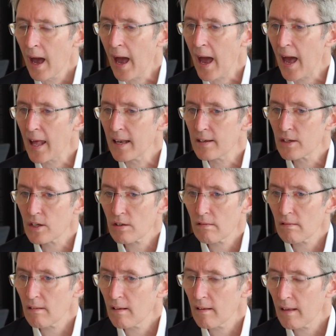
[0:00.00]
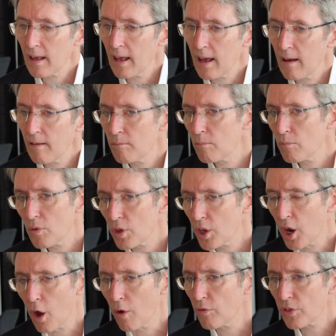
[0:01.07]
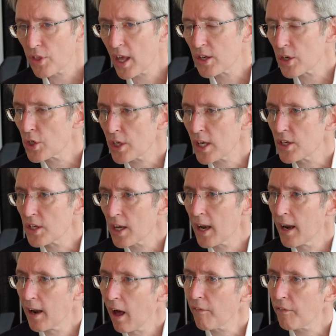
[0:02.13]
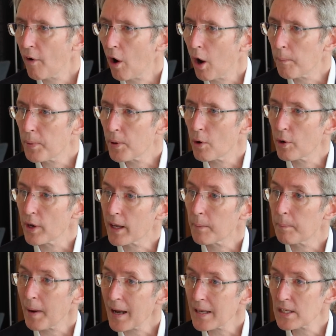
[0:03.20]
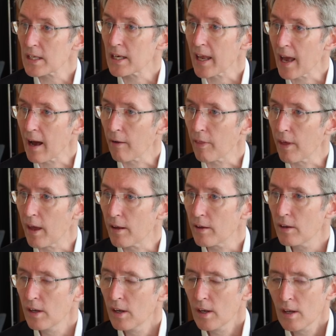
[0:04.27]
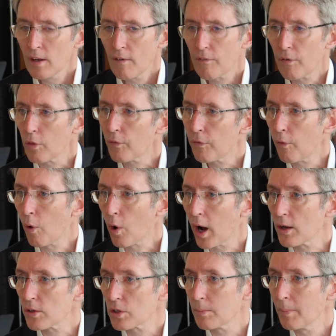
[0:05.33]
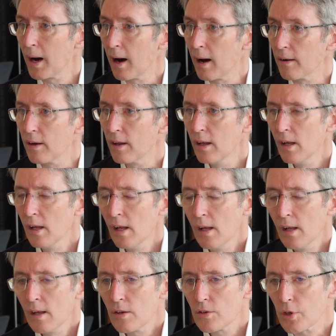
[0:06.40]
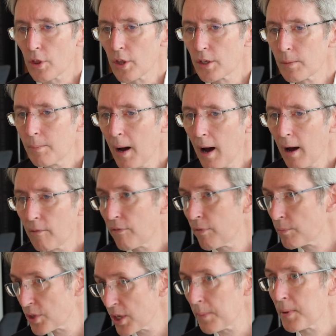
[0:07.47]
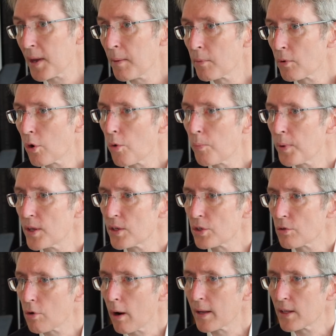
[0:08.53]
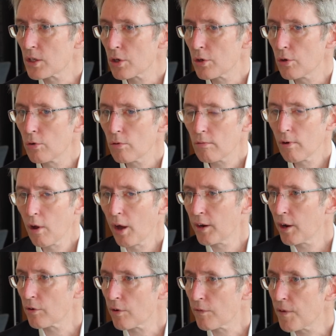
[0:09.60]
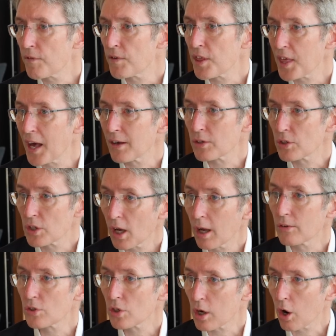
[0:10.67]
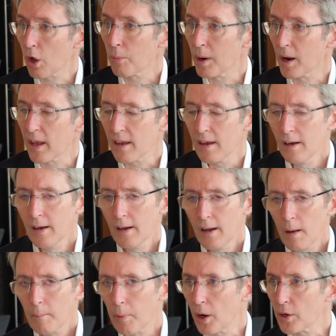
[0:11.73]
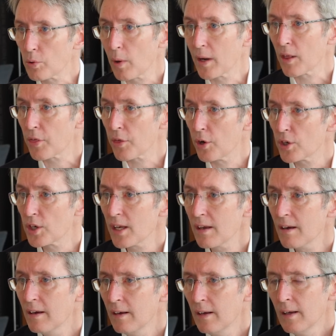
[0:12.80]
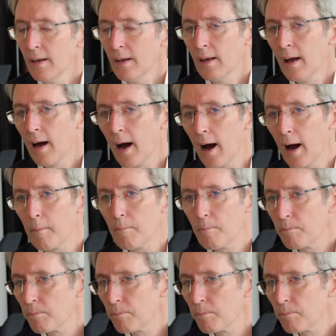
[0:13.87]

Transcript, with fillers: and you know, there just isn't enough high purity capacity out there for the forecast demand. So the demand from CPM Group is growing to 950,000 tonnes globally by 2030. Um,